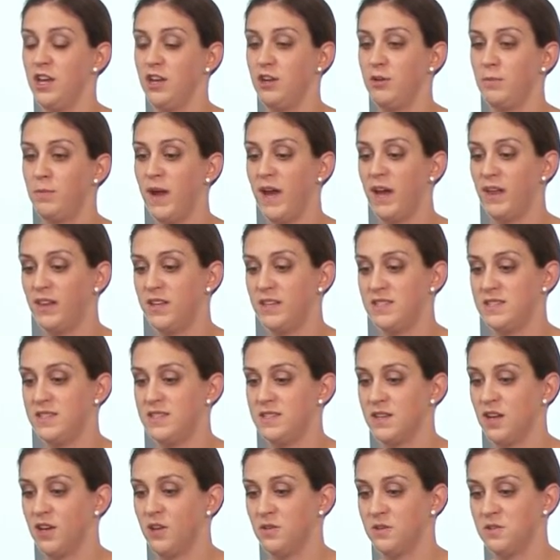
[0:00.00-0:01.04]
Your balance
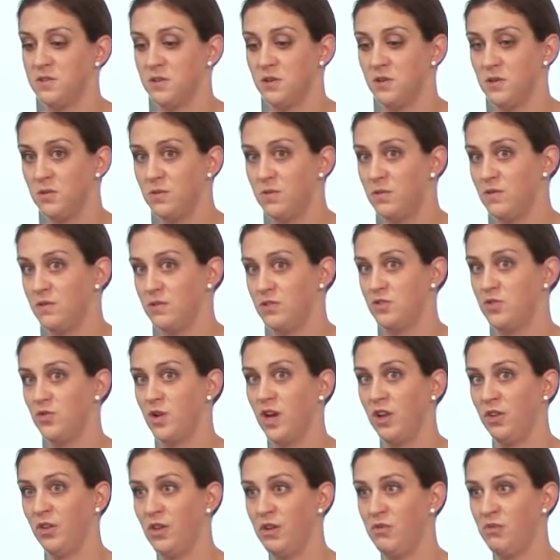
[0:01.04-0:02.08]
is also
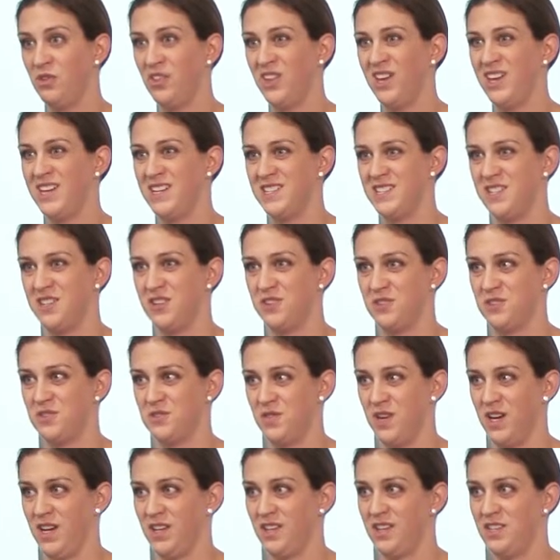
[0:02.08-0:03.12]
strongly related to your
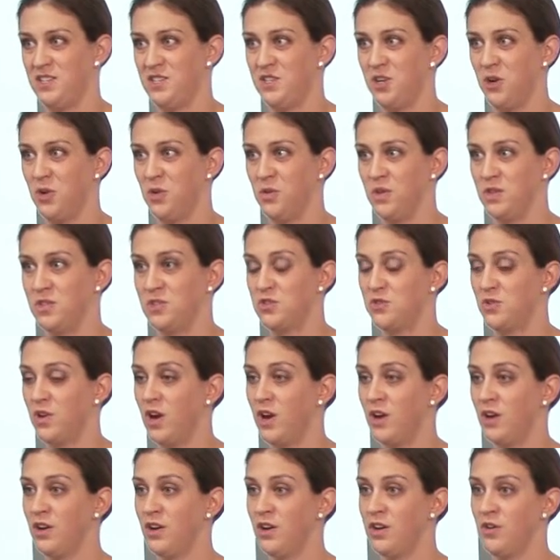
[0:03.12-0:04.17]
strength. So the
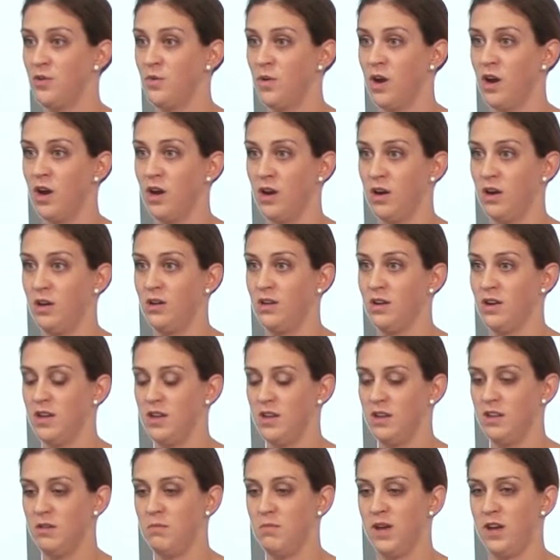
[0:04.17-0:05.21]
stronger you are,
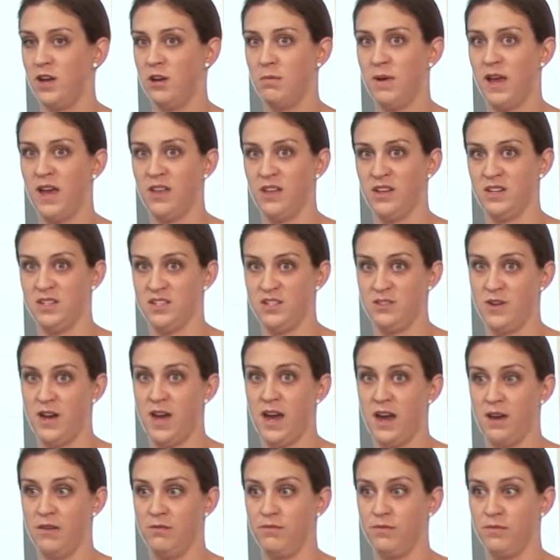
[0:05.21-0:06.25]
the better balance you
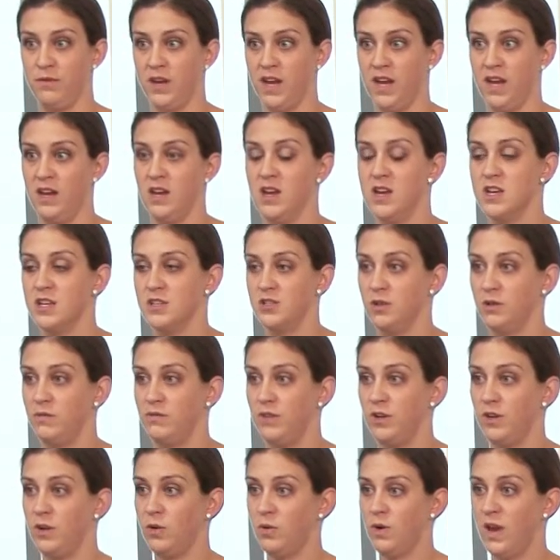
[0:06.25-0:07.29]
have, okay? So
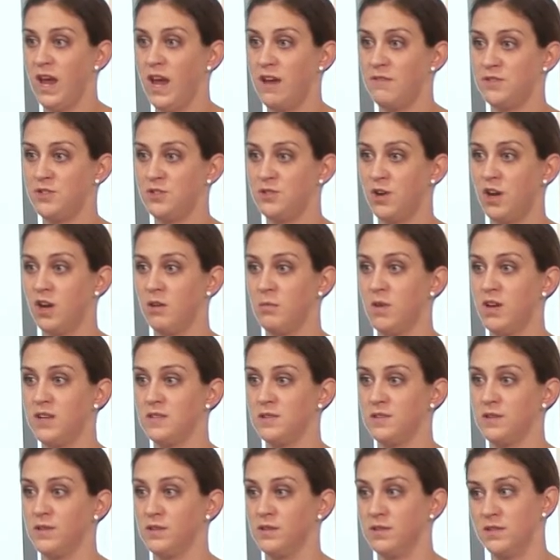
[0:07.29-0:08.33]
if you don't have strong
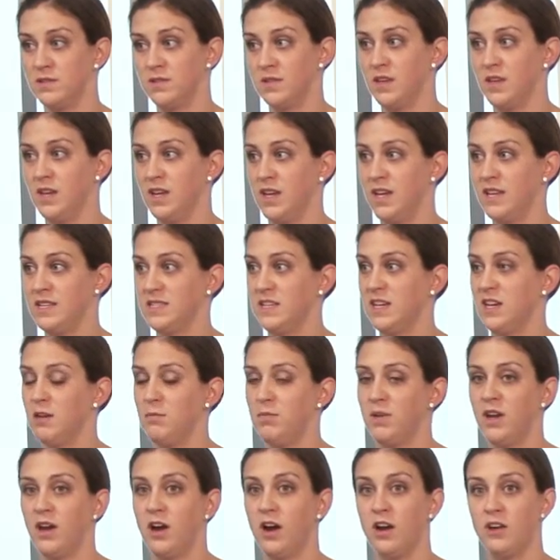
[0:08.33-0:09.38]
muscles, it's gonna
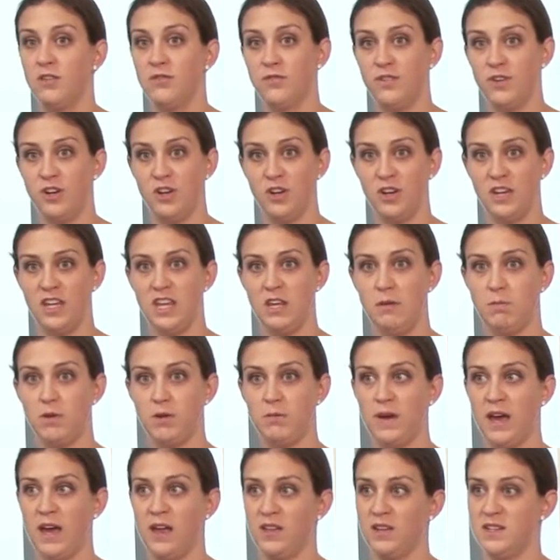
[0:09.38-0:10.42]
be hard for you to keep
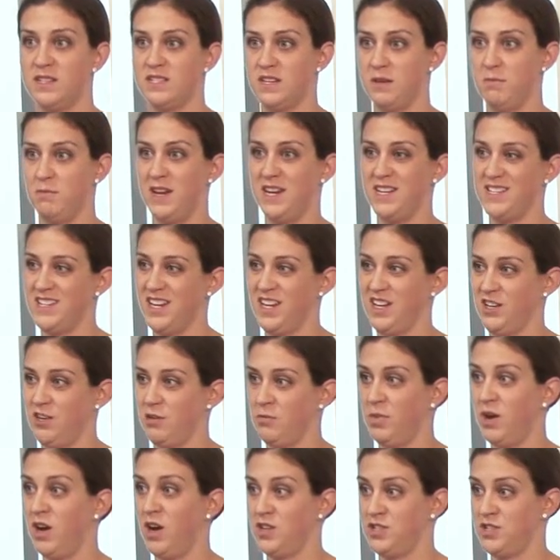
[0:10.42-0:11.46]
your balance and maintain
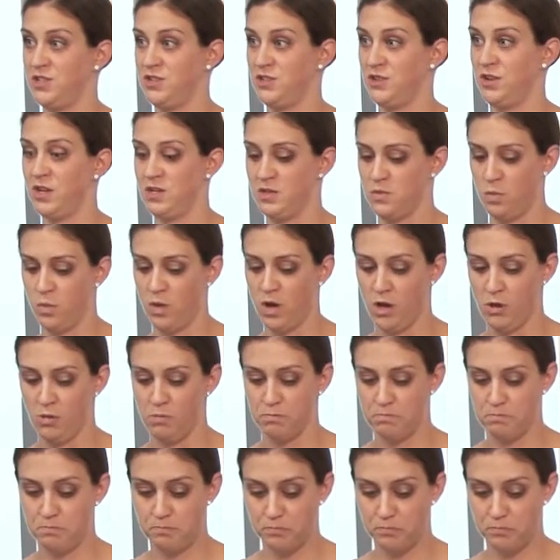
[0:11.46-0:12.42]
your posture as well.